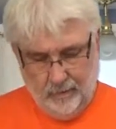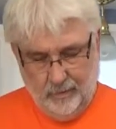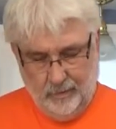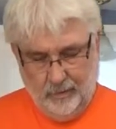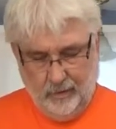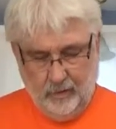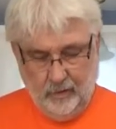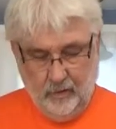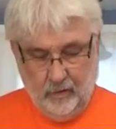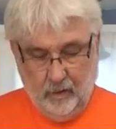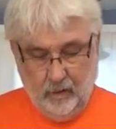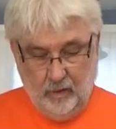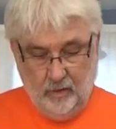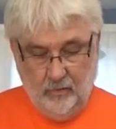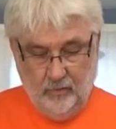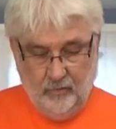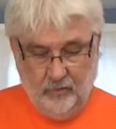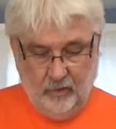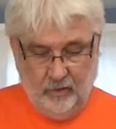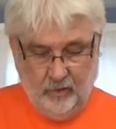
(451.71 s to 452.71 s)
Again,
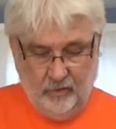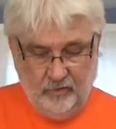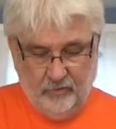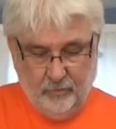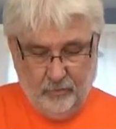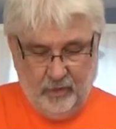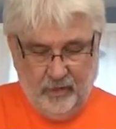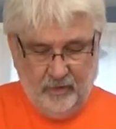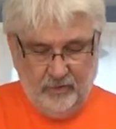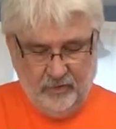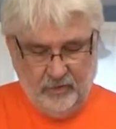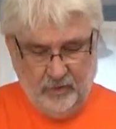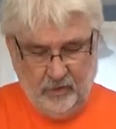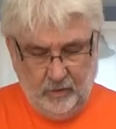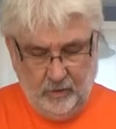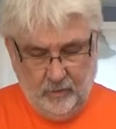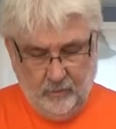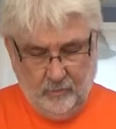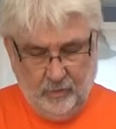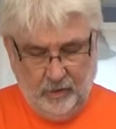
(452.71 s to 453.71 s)
not very spicy,
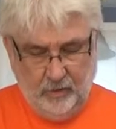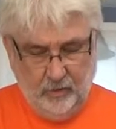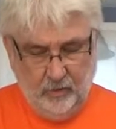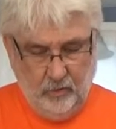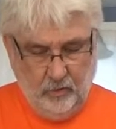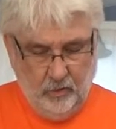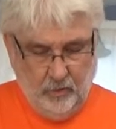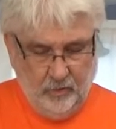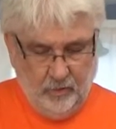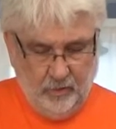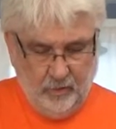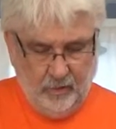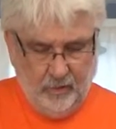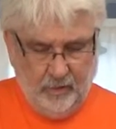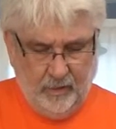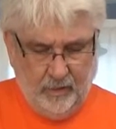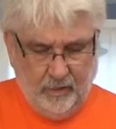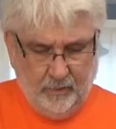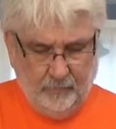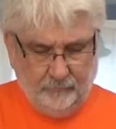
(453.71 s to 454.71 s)
but you know they're
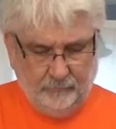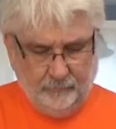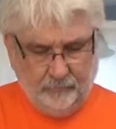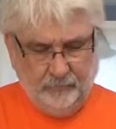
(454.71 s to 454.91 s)
there.